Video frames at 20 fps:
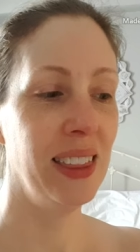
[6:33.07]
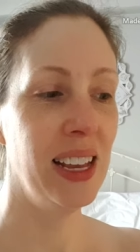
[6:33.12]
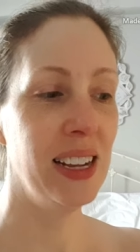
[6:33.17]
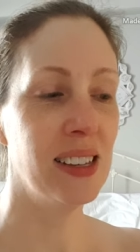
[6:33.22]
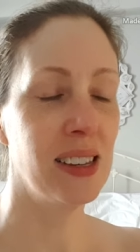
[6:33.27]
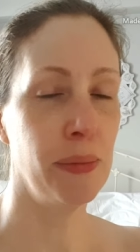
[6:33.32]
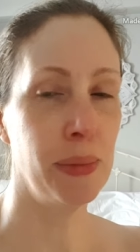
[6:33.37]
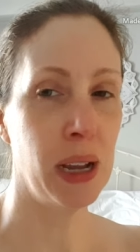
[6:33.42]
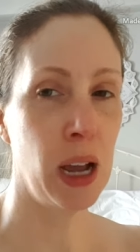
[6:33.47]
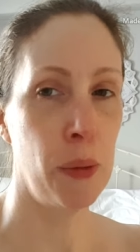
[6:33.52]
then
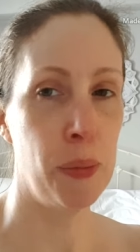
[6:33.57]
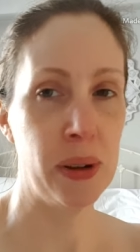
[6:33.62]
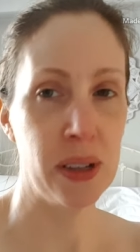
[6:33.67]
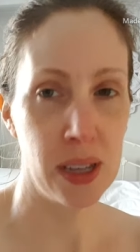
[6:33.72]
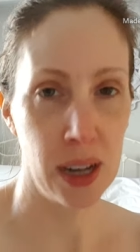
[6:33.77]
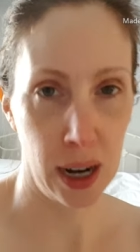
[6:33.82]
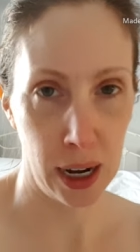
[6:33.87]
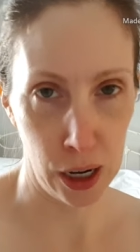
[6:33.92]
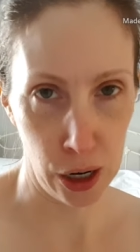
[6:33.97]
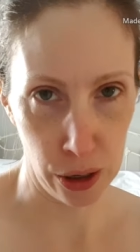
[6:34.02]
something
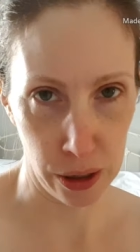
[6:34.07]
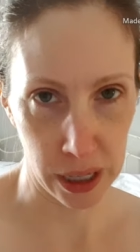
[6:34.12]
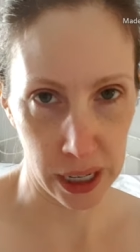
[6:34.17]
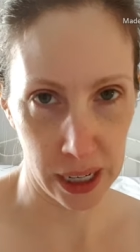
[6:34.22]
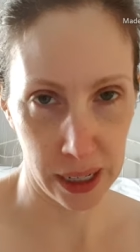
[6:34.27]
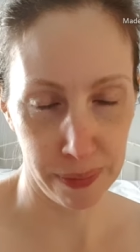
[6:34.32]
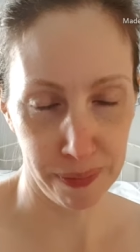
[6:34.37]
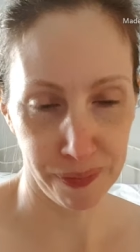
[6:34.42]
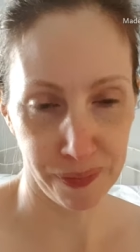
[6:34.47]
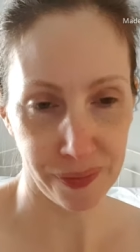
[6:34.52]
happens and I lose
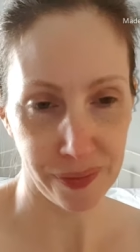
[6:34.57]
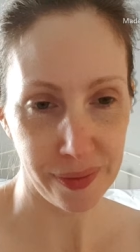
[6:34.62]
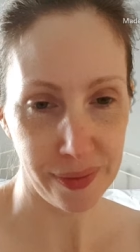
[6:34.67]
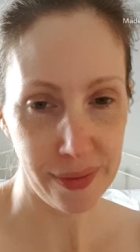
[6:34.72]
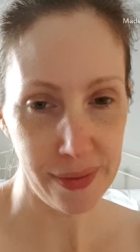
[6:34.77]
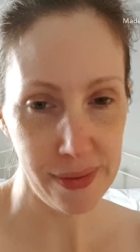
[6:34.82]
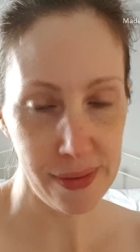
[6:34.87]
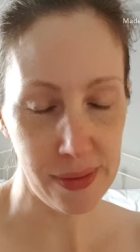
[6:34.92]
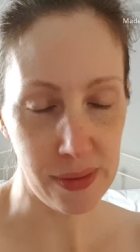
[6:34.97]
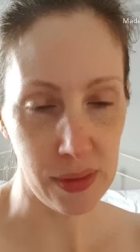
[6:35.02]
it.
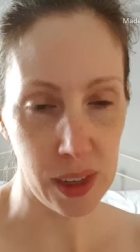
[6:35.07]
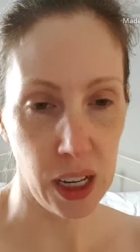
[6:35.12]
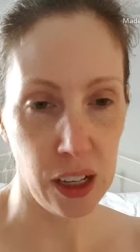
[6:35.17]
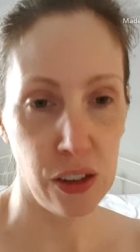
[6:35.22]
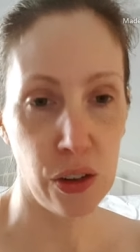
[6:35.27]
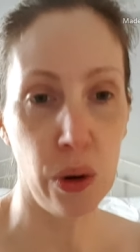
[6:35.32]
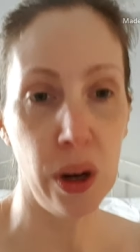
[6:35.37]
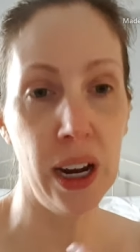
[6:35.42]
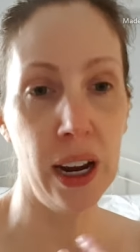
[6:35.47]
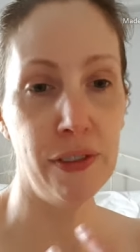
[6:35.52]

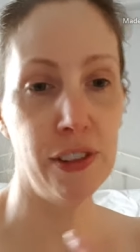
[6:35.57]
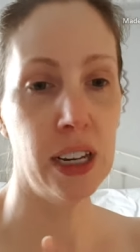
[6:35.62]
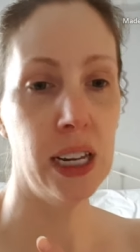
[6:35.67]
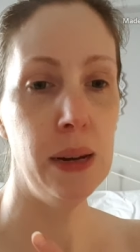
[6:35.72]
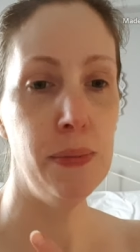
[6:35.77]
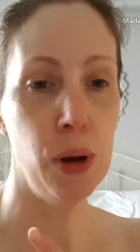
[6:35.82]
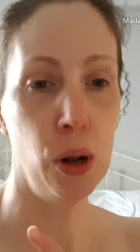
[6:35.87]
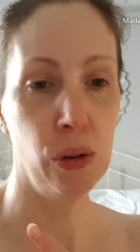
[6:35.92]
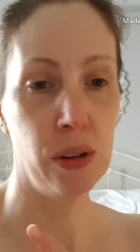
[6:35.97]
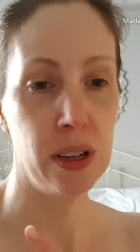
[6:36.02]
So I have to
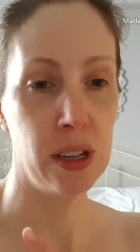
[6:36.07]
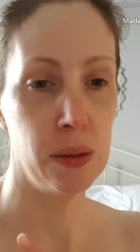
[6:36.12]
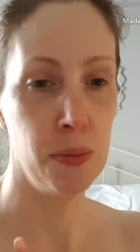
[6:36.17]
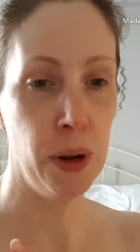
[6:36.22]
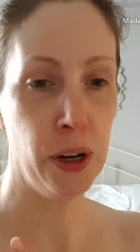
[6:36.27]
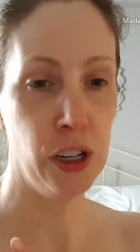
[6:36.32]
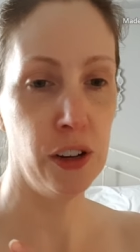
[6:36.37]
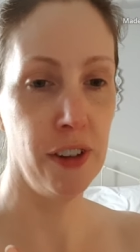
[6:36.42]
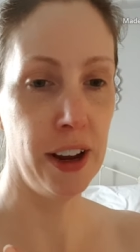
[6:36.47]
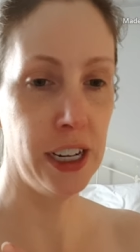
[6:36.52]
keep hold of this
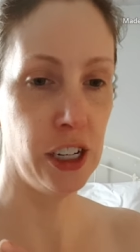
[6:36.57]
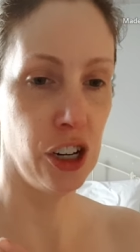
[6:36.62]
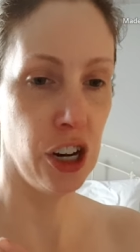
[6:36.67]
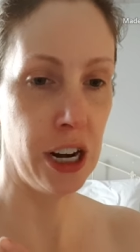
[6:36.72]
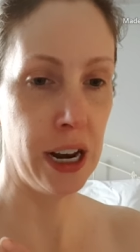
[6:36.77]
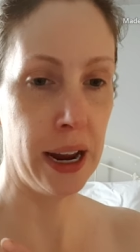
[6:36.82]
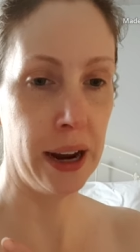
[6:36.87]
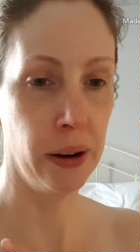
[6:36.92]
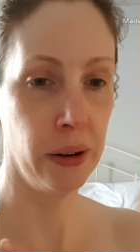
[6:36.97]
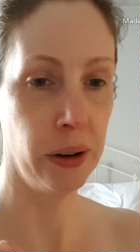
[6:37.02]

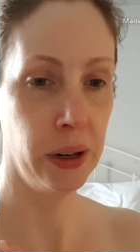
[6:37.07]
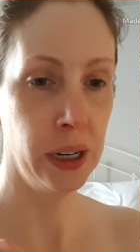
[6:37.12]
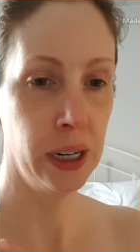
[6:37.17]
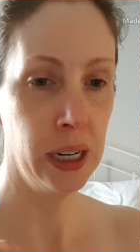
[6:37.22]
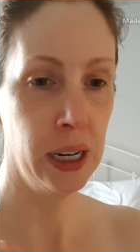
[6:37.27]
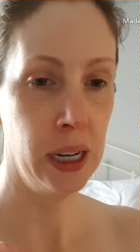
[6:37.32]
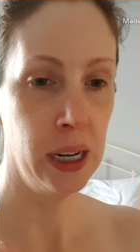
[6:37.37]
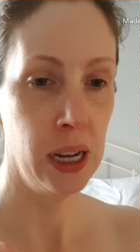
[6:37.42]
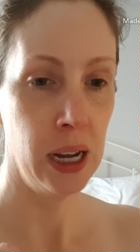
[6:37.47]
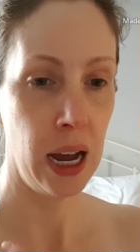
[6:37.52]
motivation now
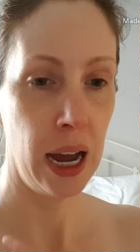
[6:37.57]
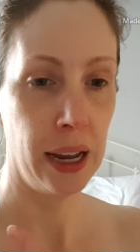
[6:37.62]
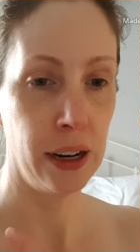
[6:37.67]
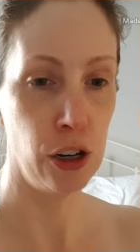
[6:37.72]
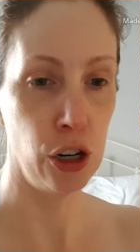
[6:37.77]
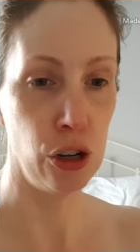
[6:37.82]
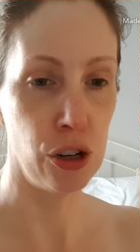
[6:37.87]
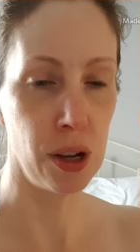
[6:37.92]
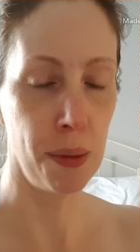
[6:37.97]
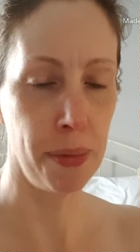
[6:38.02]
and
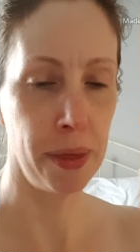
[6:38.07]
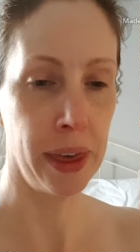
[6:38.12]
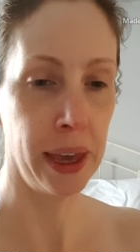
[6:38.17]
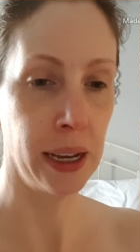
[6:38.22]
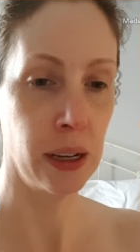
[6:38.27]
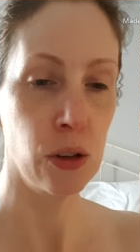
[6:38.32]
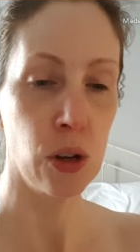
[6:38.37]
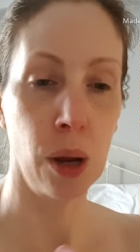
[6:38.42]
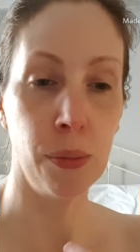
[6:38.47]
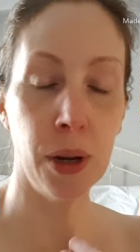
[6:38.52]
do
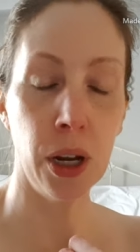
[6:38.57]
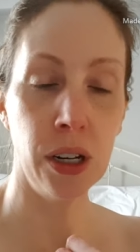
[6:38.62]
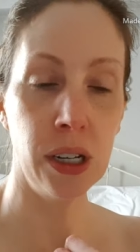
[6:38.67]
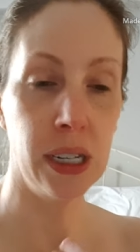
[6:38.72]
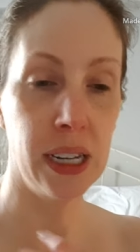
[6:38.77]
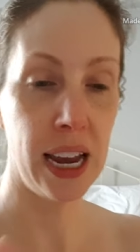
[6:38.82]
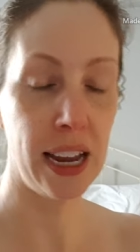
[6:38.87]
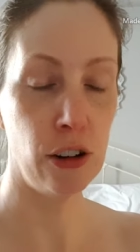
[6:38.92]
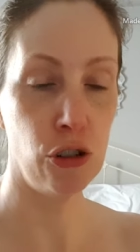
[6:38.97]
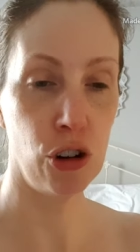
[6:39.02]
something. So I'm going
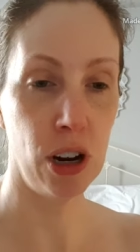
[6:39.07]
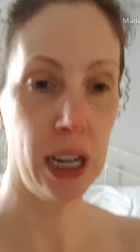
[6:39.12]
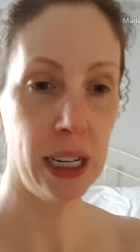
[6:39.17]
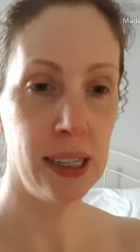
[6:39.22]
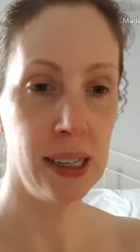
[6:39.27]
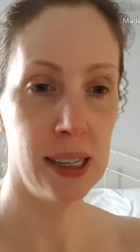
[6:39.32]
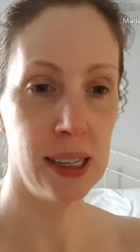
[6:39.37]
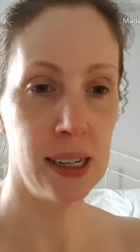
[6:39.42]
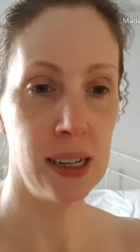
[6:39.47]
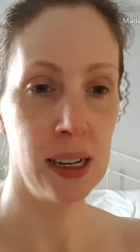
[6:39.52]
to get
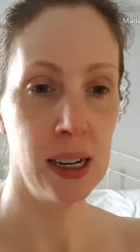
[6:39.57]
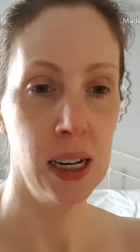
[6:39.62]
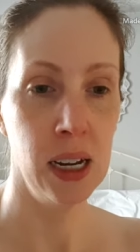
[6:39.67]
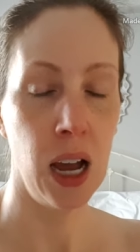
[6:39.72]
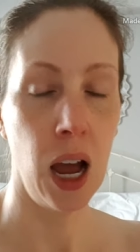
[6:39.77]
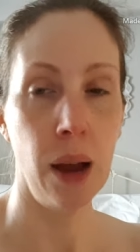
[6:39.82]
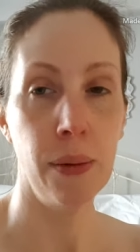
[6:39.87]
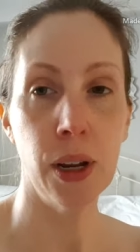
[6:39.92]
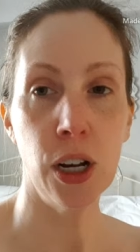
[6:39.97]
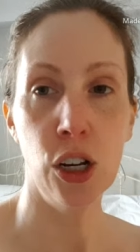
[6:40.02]
dressed,
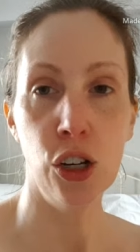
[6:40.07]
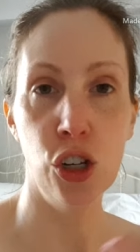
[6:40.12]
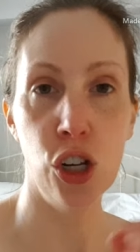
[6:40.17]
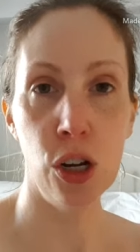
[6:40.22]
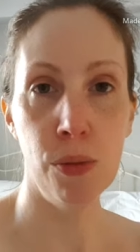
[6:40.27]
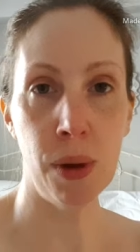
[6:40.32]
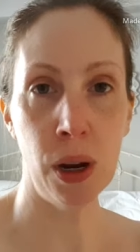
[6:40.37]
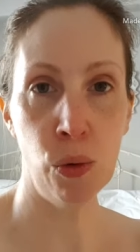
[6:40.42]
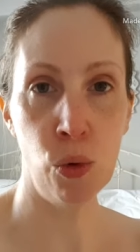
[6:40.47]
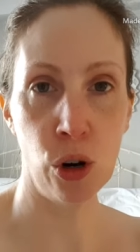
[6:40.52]
I'm going to
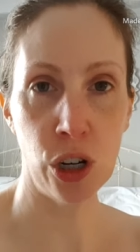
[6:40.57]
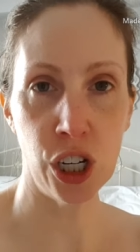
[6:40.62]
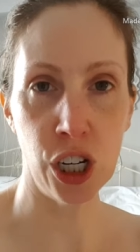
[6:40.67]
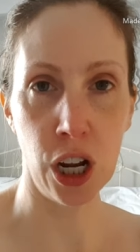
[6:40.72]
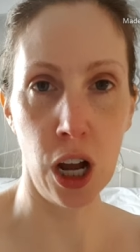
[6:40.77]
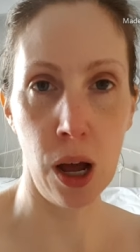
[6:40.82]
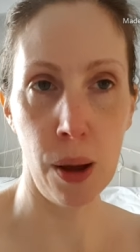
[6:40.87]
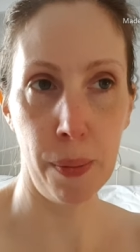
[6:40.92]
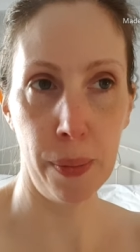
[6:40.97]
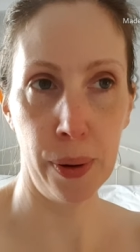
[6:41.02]
do my
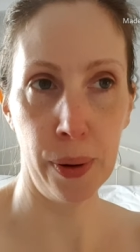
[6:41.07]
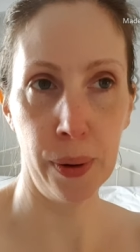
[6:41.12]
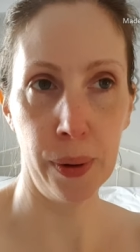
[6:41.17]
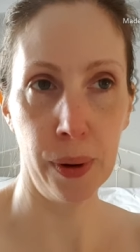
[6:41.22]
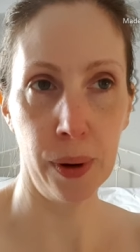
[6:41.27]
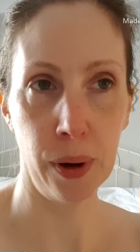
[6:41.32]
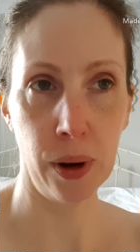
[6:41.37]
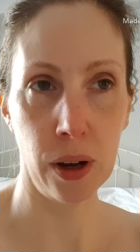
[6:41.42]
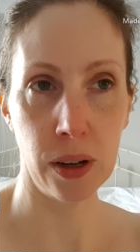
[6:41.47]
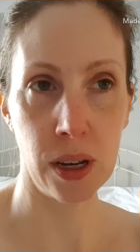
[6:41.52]
washing up
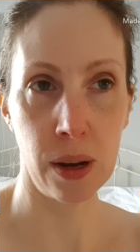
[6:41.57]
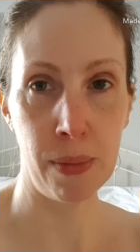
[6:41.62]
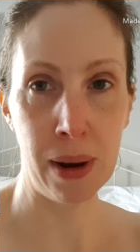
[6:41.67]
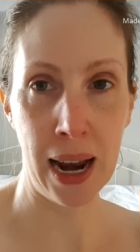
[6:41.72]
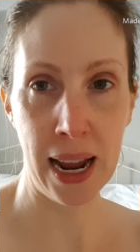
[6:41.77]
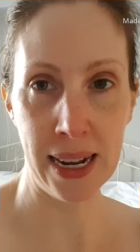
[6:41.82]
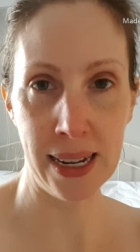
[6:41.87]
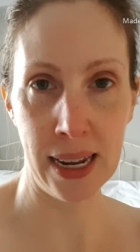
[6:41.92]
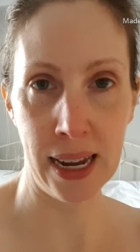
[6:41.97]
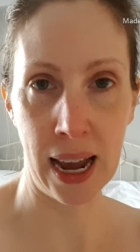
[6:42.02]
because I'm a
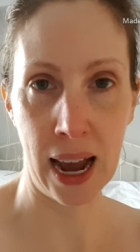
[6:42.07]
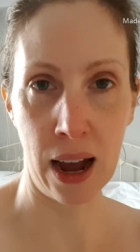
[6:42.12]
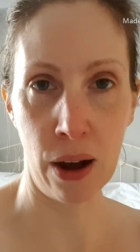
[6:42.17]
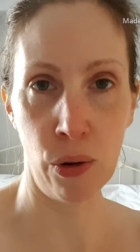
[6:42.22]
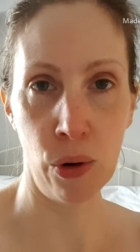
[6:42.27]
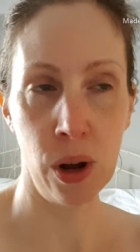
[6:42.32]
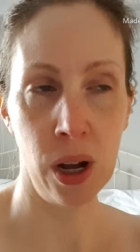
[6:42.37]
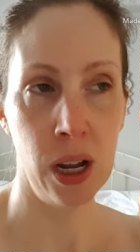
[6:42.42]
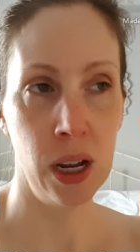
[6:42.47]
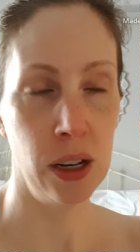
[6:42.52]
lazy
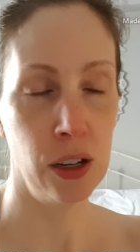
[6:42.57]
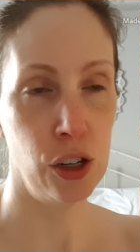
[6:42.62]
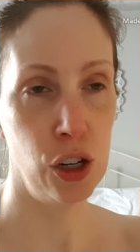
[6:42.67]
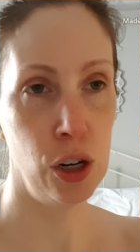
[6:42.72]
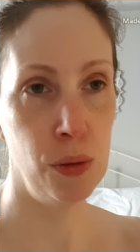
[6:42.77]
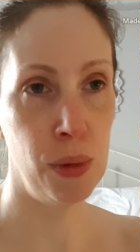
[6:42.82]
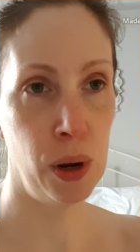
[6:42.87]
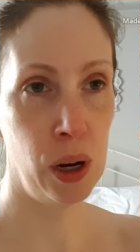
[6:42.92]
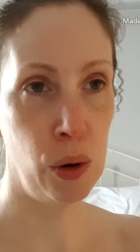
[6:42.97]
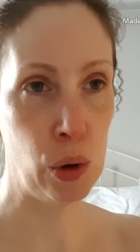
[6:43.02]
cow,
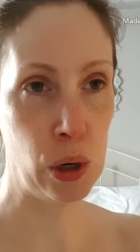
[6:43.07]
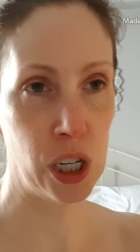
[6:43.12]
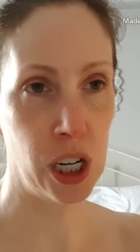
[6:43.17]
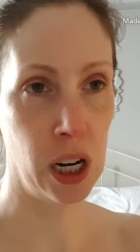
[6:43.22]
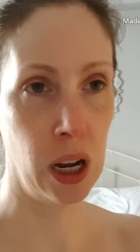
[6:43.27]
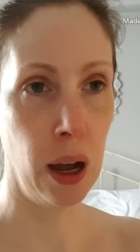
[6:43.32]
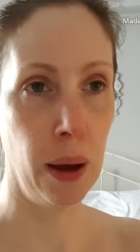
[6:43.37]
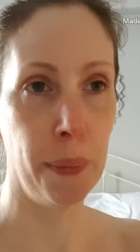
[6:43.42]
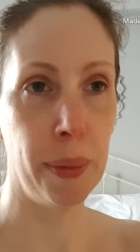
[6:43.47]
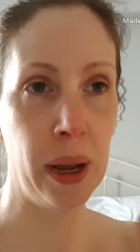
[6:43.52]
do my
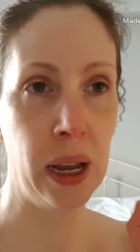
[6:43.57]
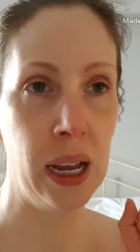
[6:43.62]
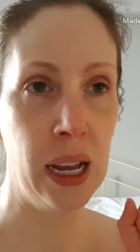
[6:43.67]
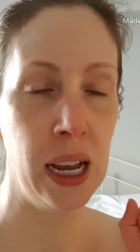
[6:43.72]
washing up